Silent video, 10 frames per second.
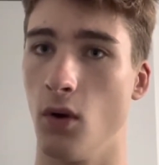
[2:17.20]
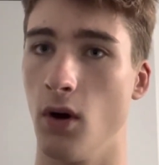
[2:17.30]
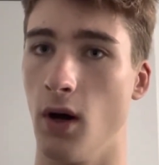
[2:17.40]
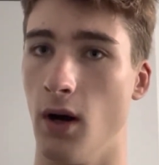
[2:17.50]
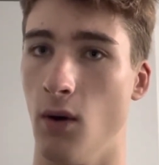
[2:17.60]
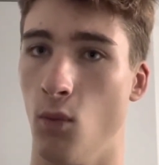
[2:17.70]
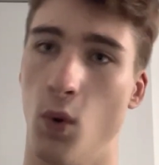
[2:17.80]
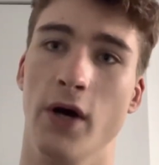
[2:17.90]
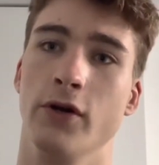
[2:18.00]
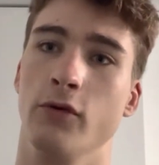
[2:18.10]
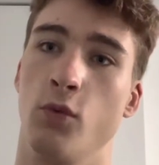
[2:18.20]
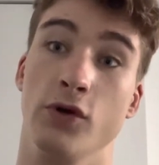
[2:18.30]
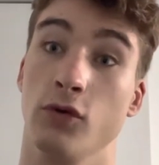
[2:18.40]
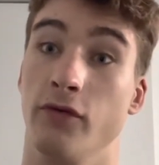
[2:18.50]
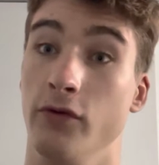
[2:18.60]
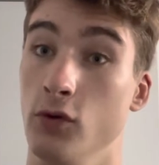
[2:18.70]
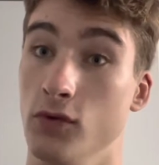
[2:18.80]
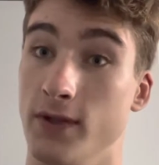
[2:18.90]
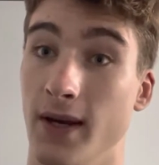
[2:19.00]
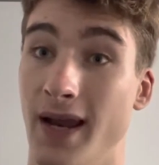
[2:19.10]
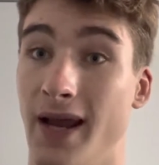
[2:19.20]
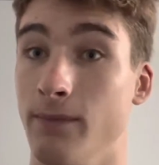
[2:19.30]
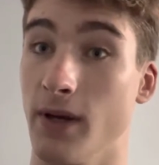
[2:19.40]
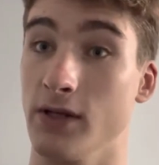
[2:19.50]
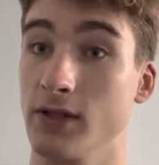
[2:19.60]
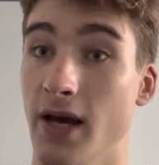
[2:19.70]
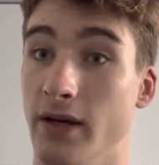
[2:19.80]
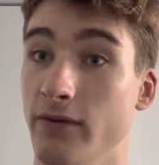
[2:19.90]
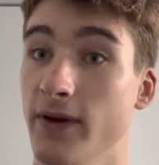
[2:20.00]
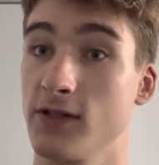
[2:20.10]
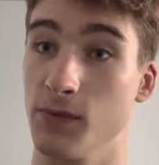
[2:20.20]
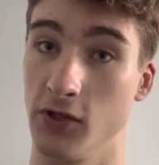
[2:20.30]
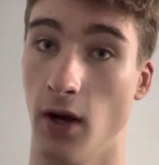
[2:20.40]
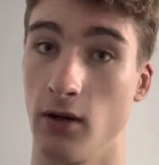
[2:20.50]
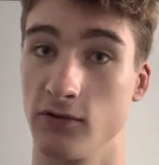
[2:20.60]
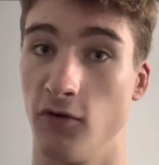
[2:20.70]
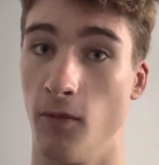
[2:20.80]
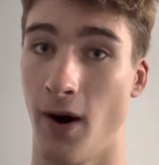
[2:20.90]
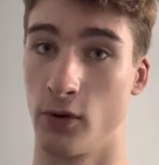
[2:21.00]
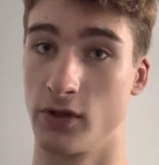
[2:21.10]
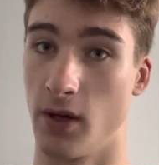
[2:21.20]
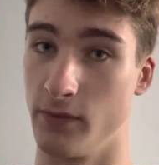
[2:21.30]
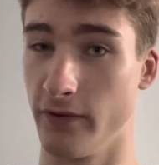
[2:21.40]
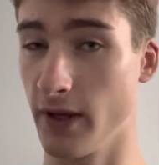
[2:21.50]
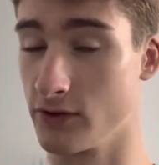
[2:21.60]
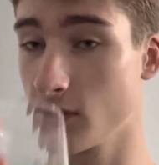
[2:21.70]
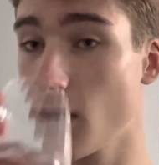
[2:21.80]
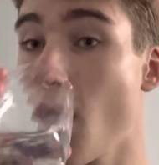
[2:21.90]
why don't we sort of use land-based air defence missiles for maritime defence?